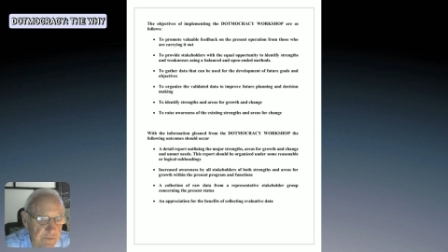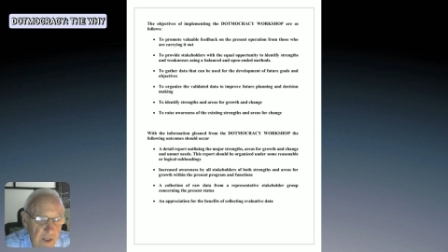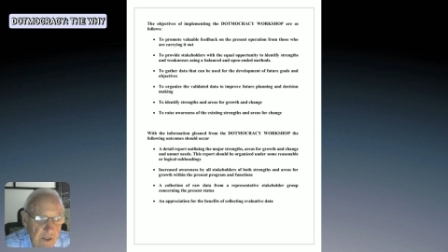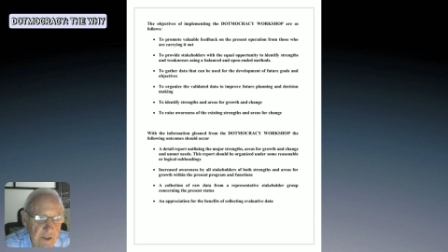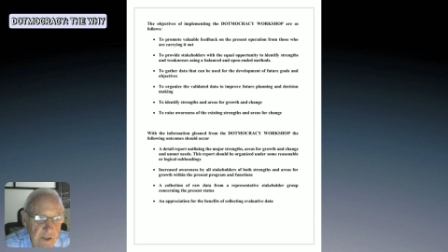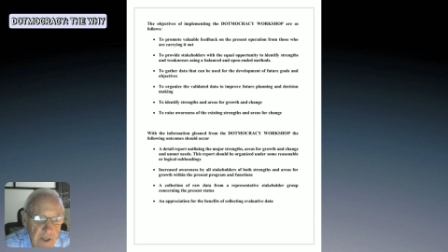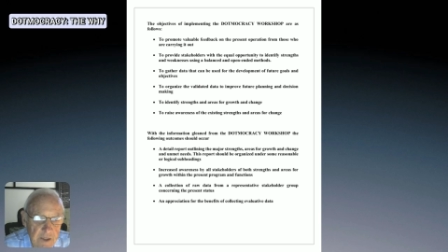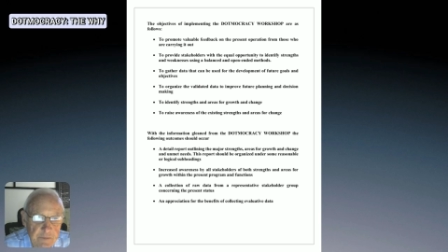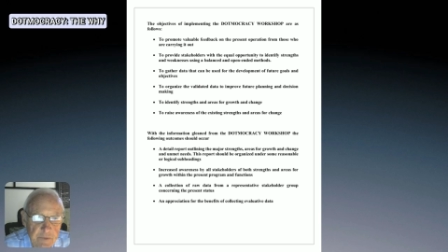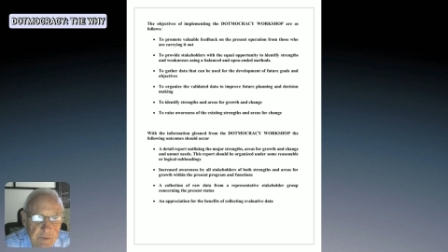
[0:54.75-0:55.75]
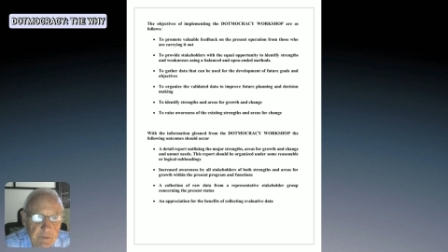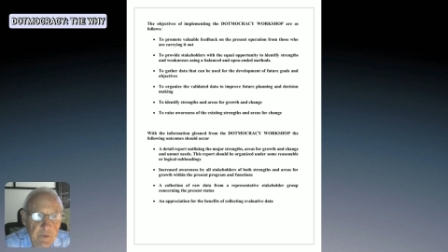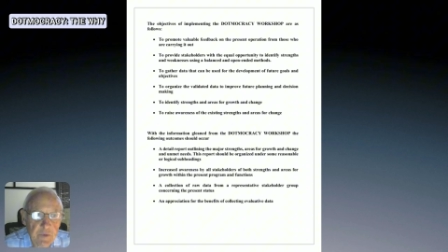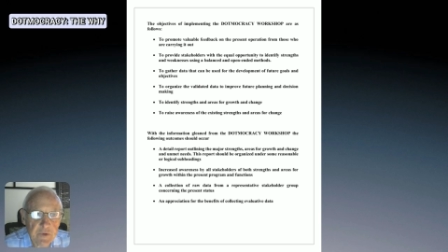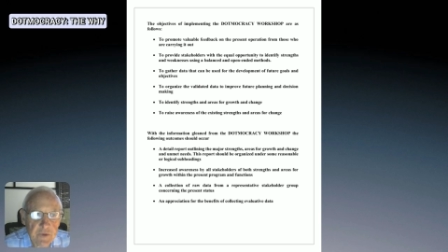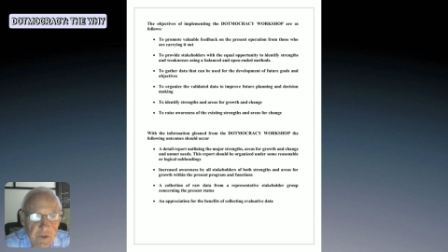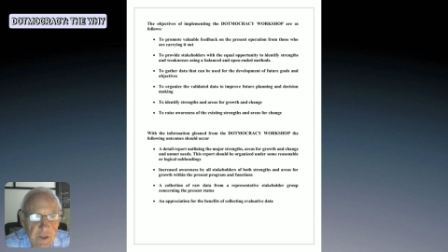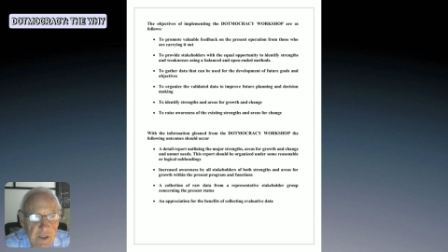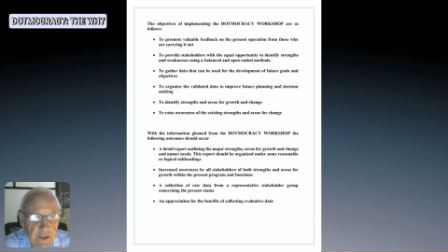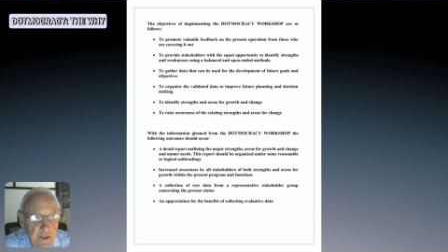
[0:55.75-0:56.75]
A lot of people with good
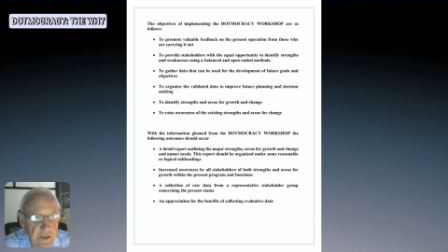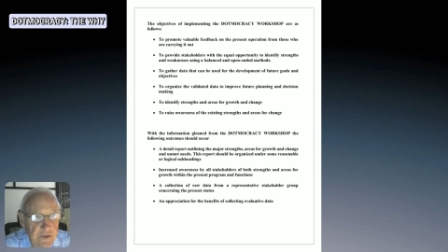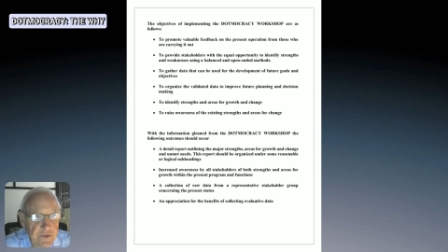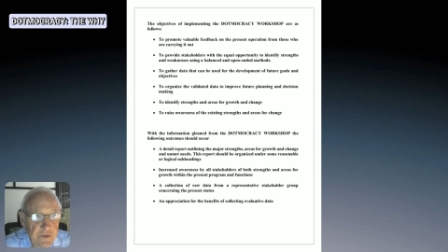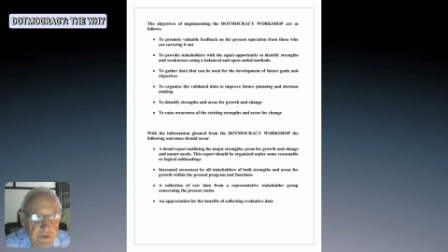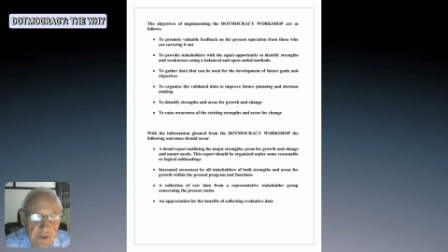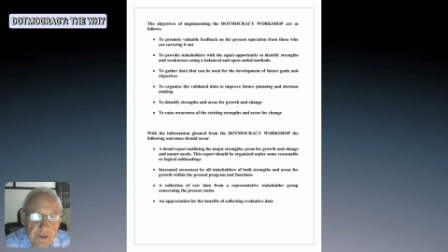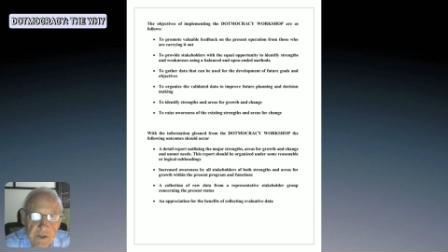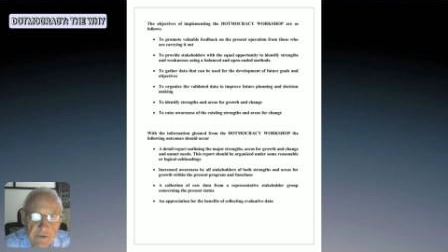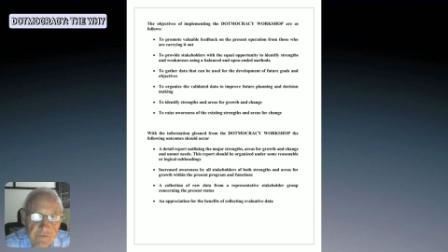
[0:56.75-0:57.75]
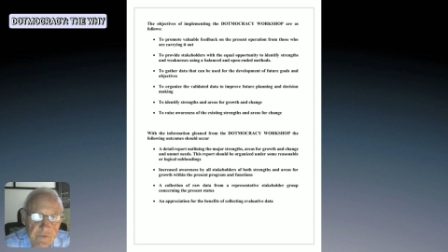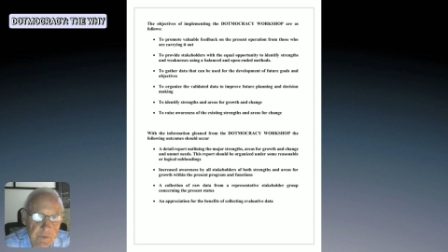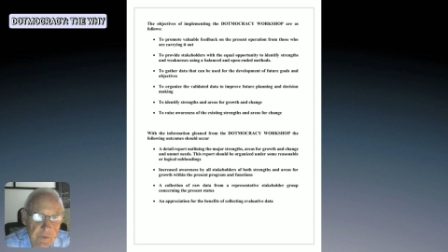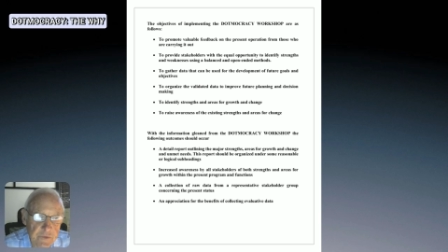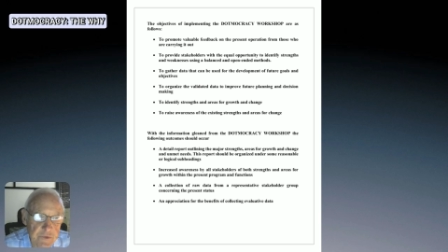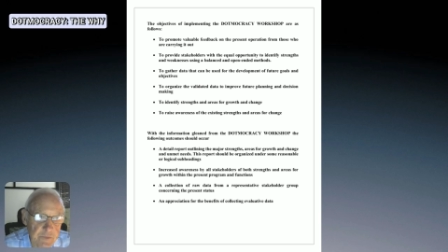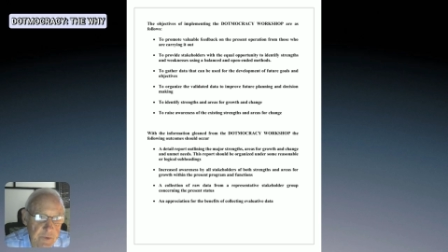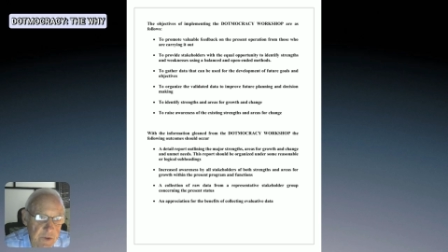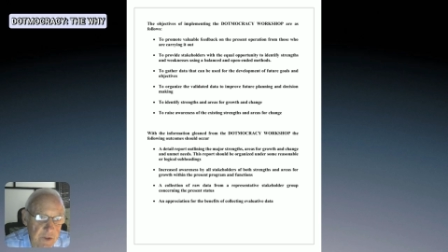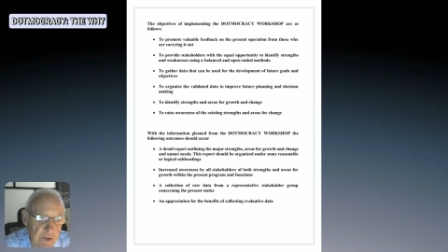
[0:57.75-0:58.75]
ideas are not comfortable
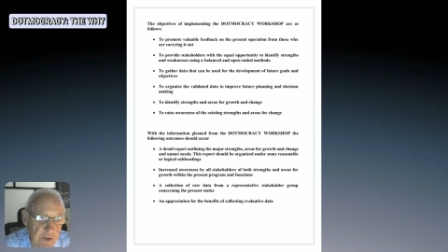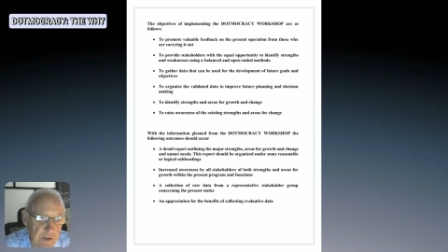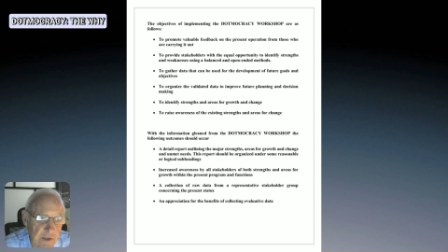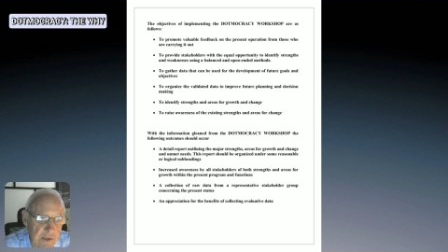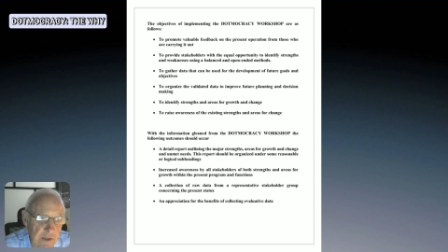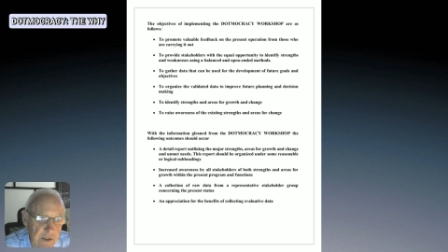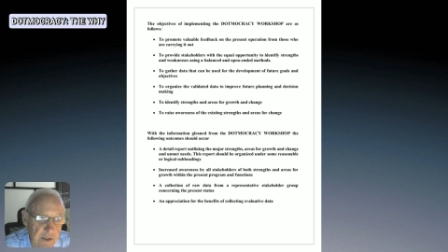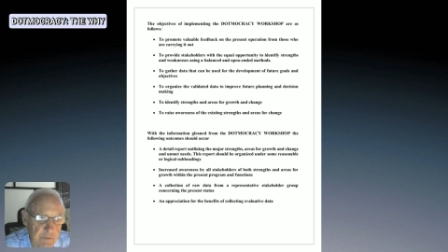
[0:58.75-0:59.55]
speaking in a